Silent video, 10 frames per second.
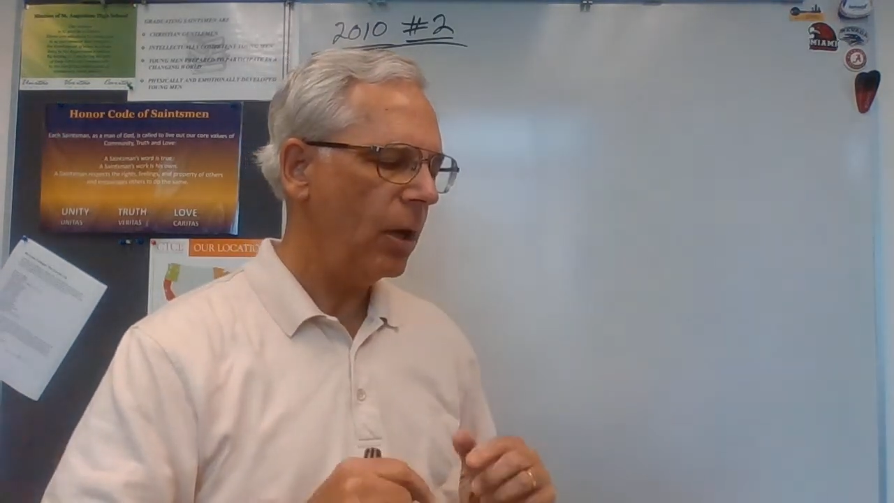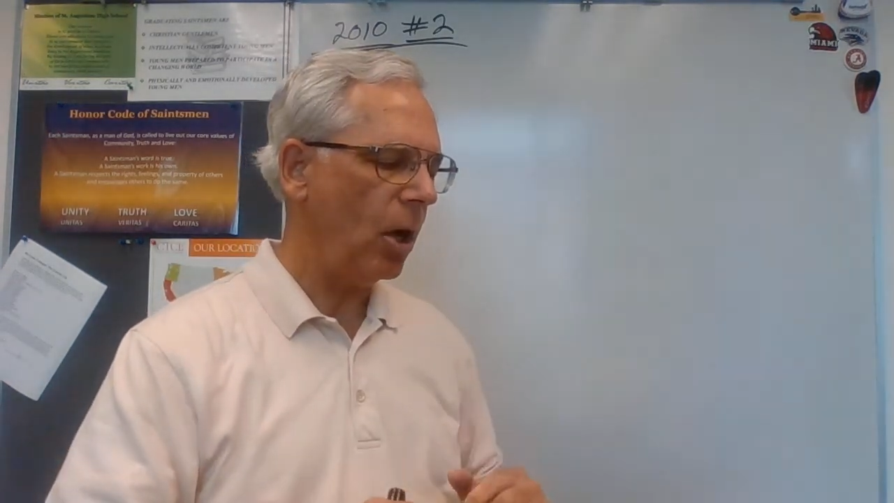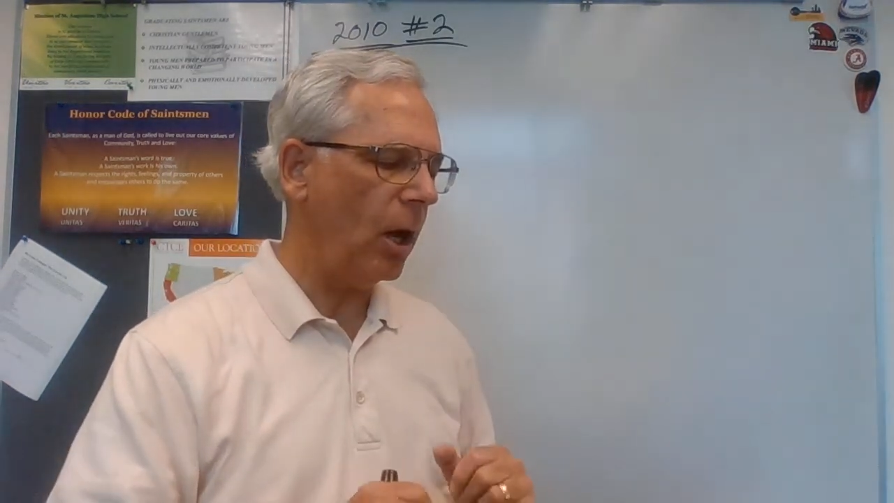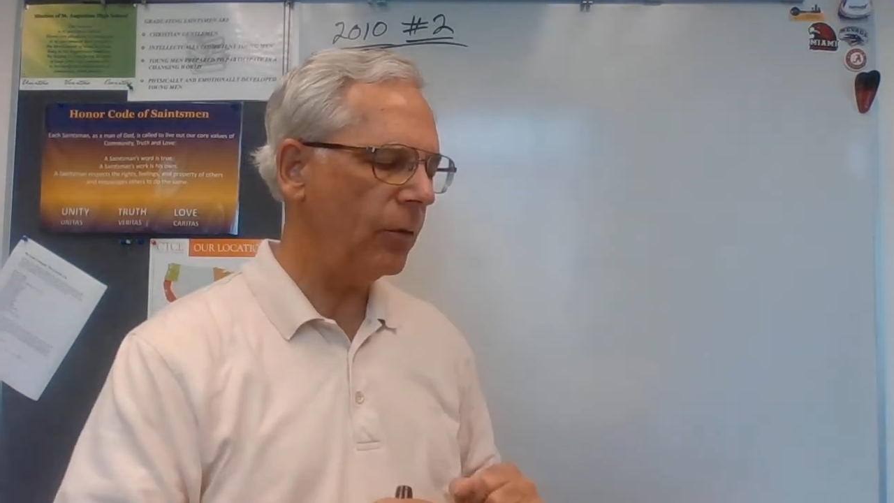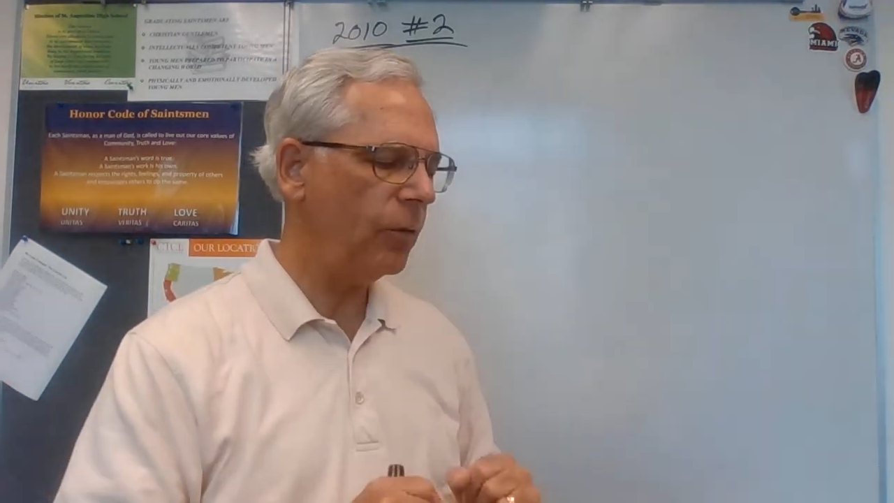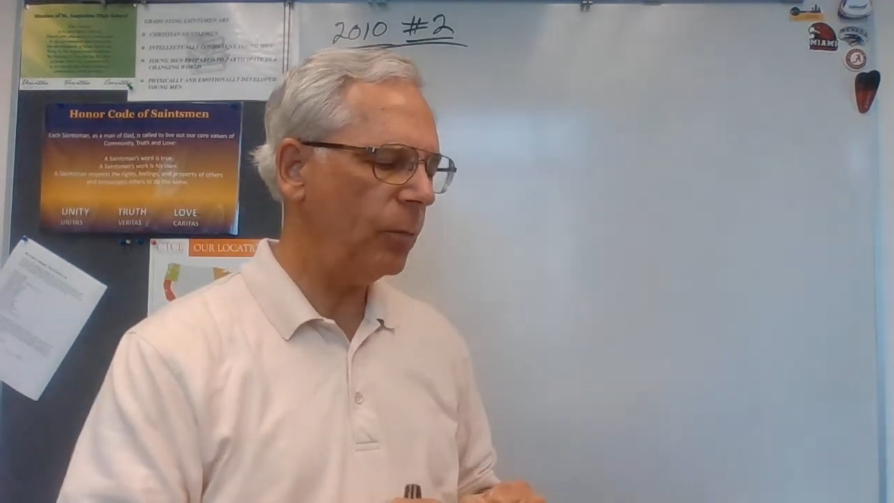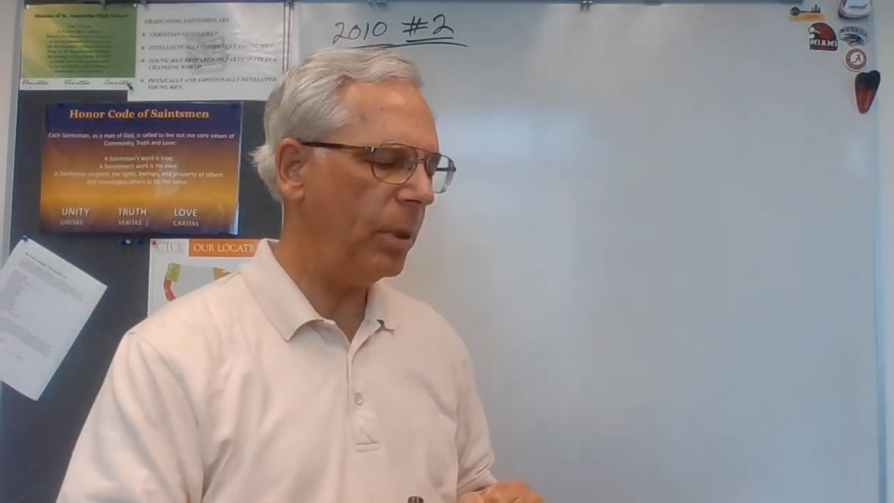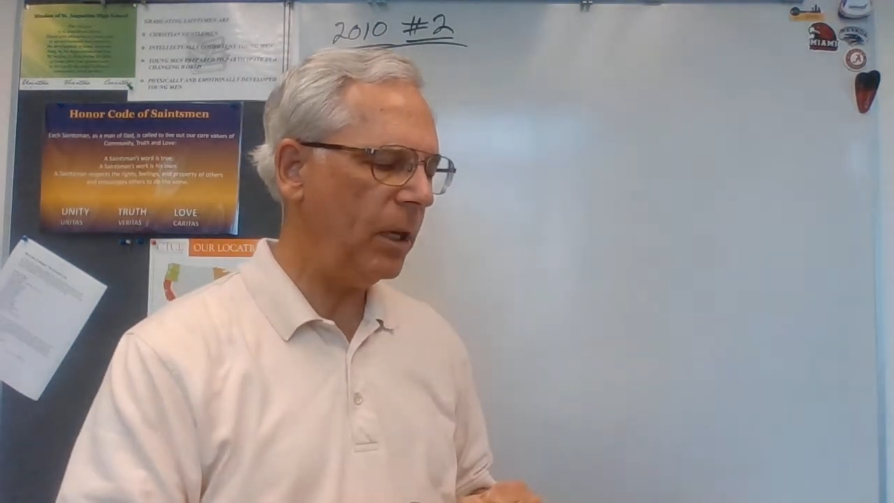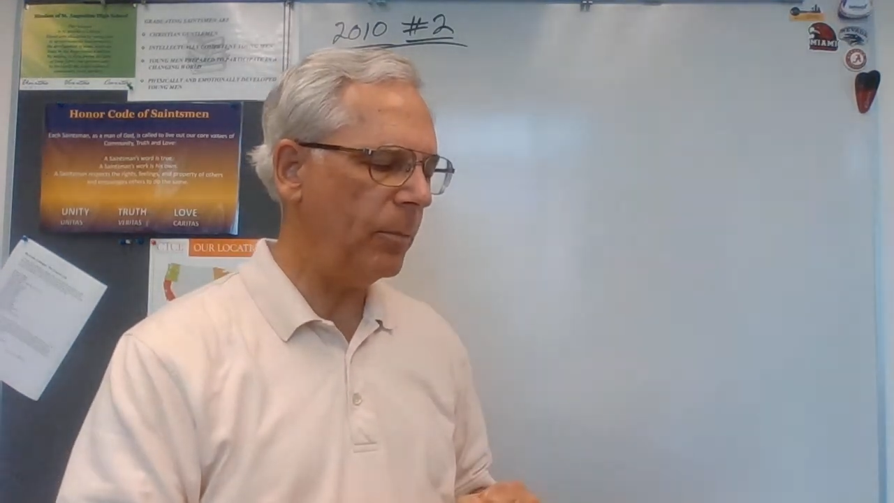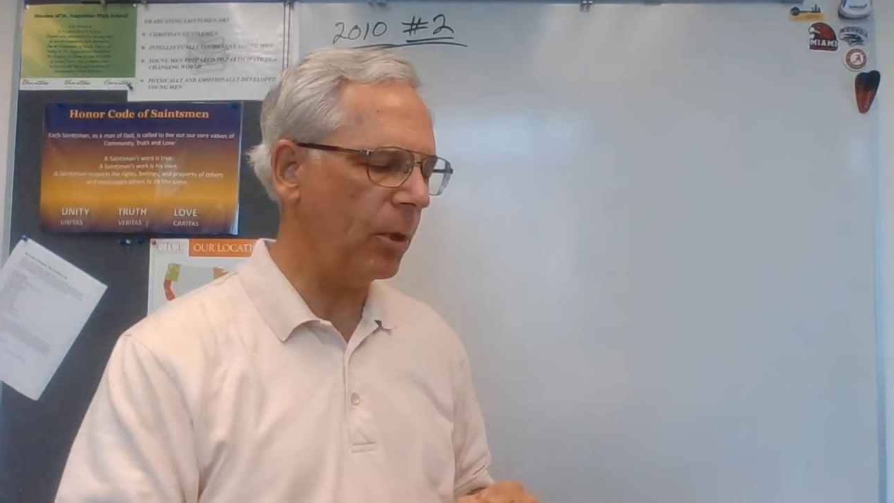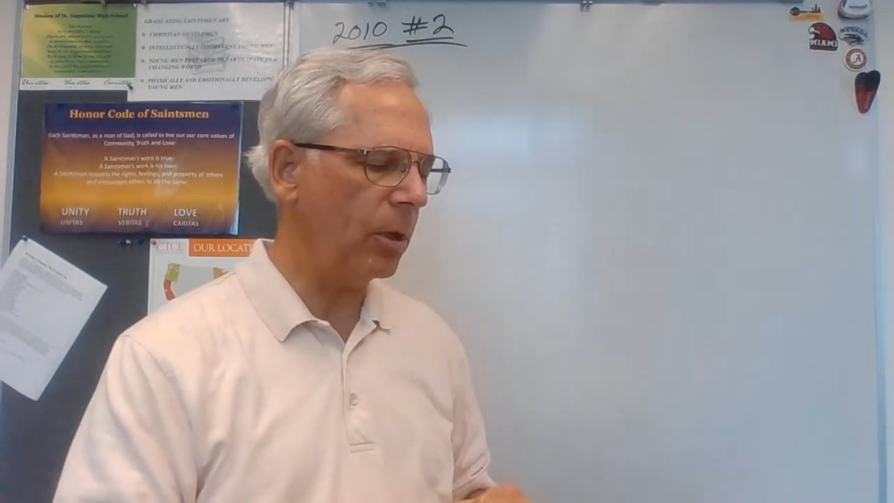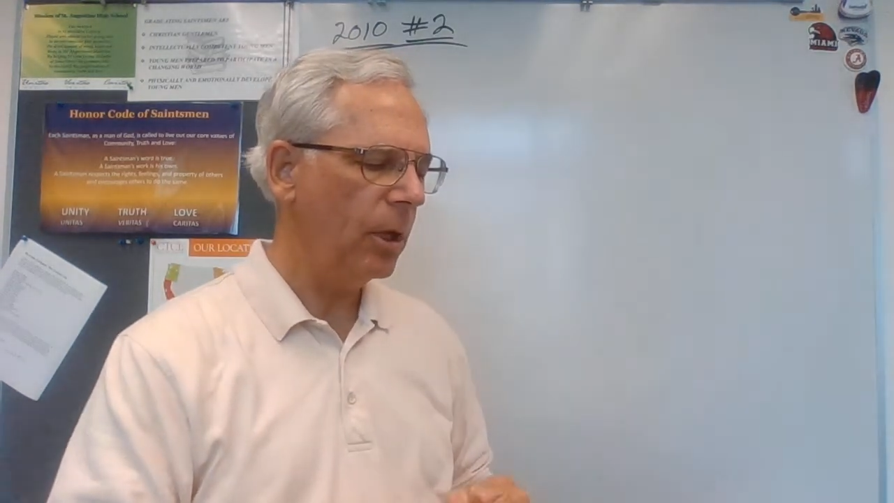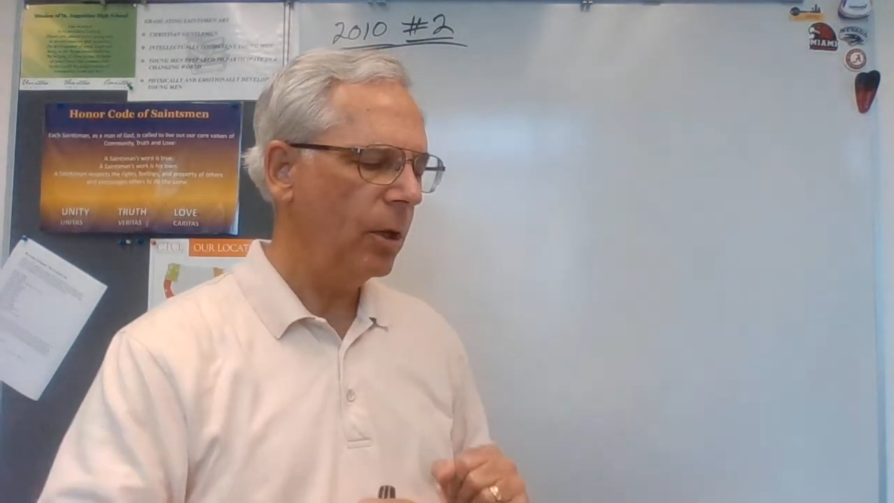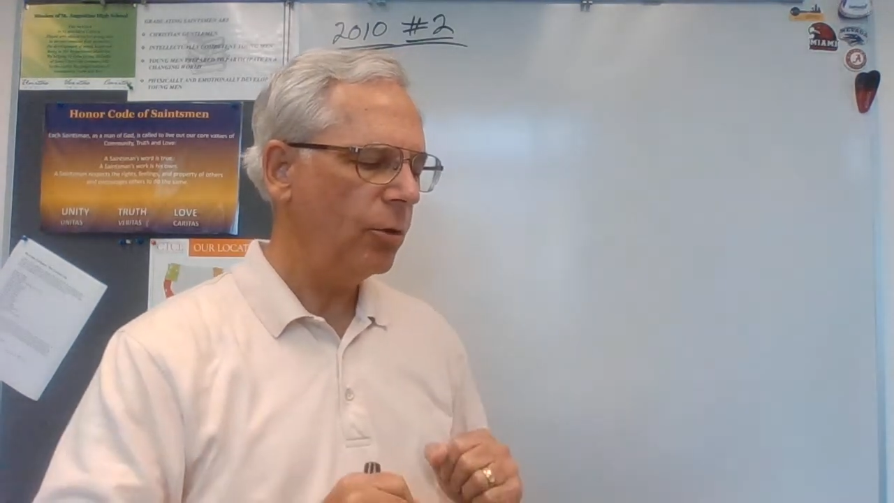causes people